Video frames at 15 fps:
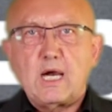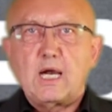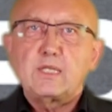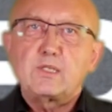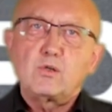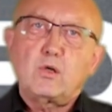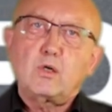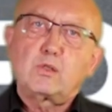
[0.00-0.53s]
I
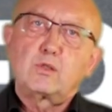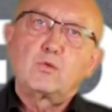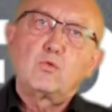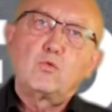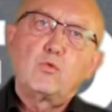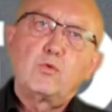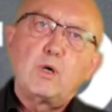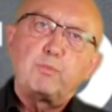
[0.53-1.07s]
talk to
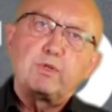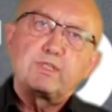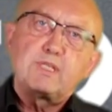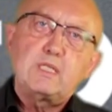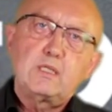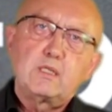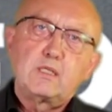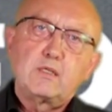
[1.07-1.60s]
a
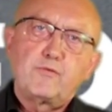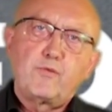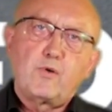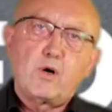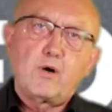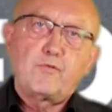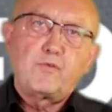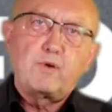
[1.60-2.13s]
representative
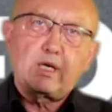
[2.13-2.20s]
of